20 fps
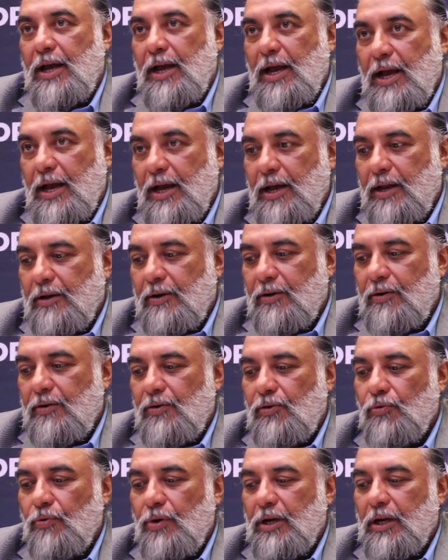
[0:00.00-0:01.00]

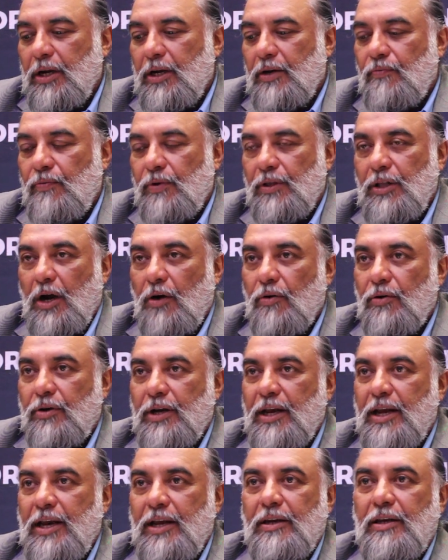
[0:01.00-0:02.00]
and doing it without
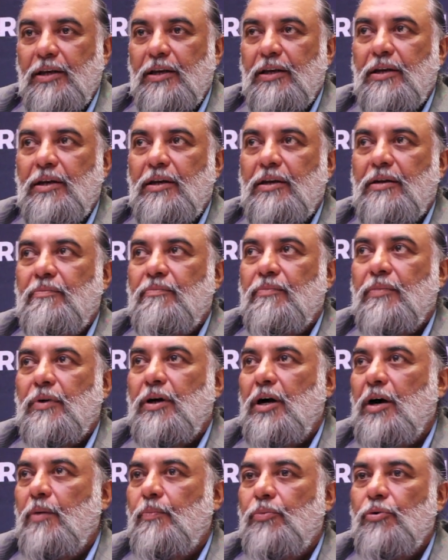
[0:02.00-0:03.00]
any
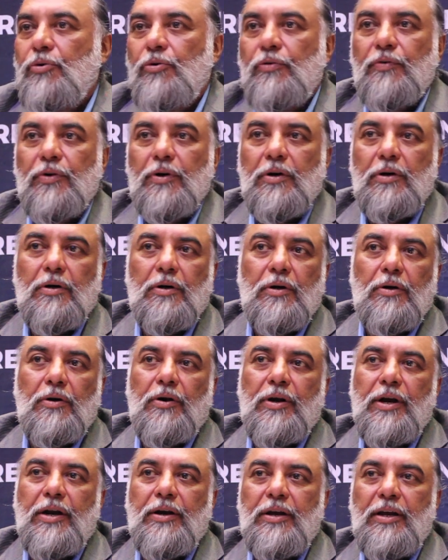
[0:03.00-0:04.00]
approval
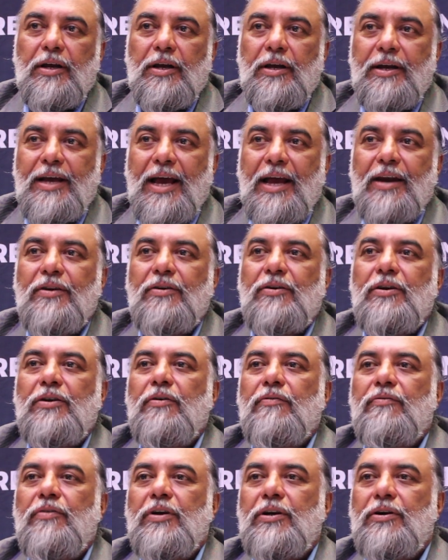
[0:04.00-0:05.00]
or any guaranteed
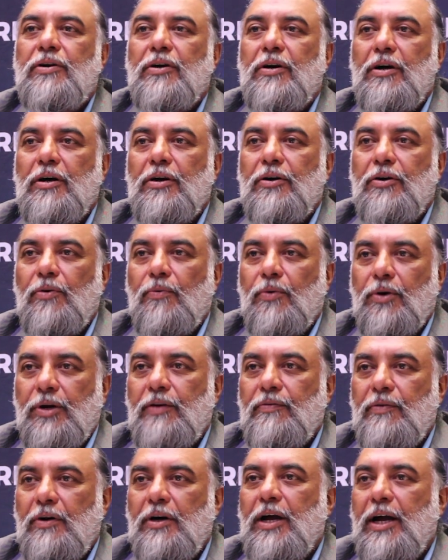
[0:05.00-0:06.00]
of return or
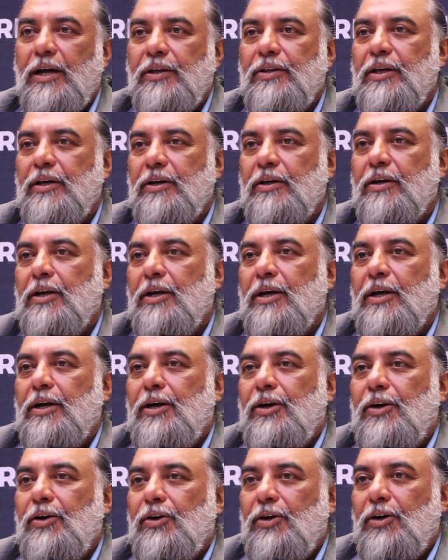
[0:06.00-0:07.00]
whatever, I think
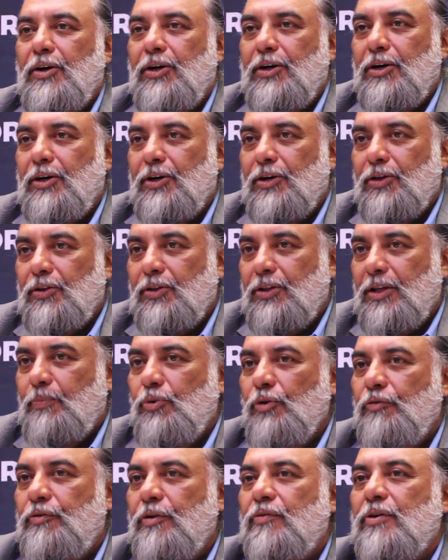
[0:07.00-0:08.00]
the
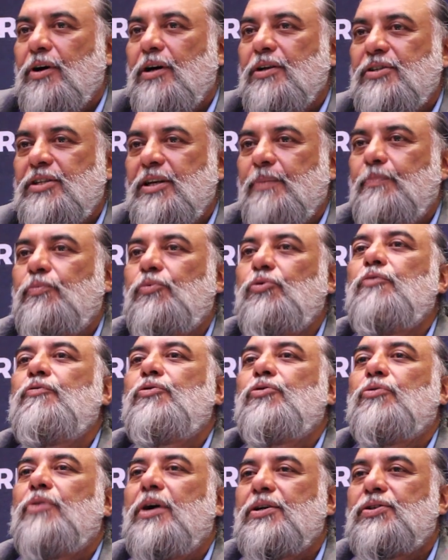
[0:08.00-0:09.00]
proof of concept
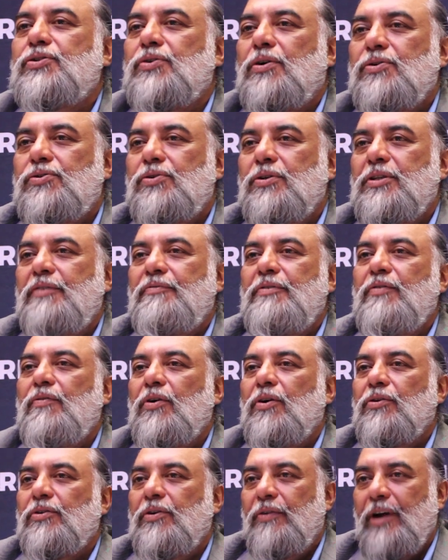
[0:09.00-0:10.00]
proved to us also that we
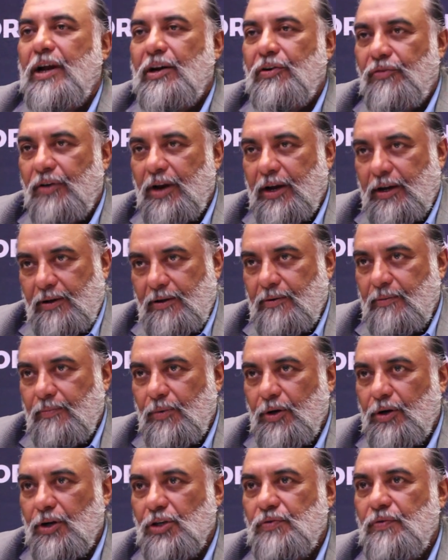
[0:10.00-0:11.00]
were on the right track,
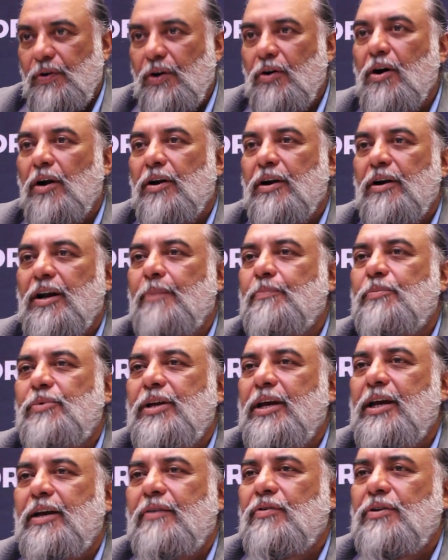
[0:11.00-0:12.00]
because we got an
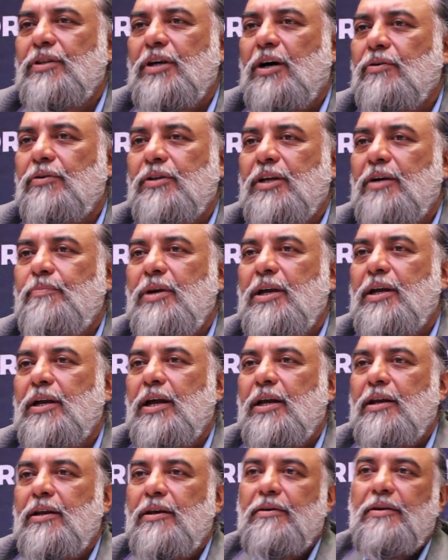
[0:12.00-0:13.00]
uptake without there
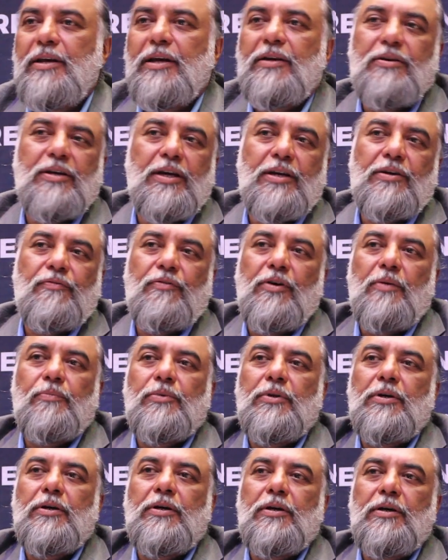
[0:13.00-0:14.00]
being any dictate
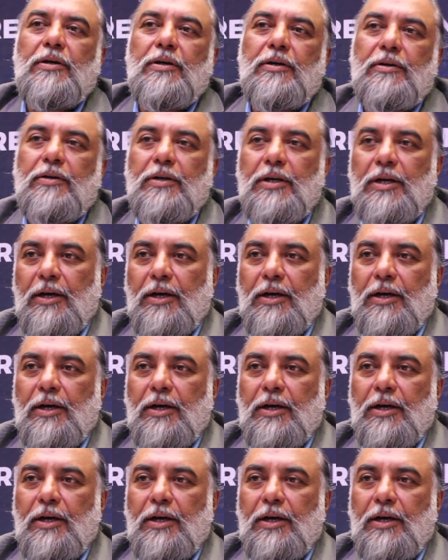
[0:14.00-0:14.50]
from the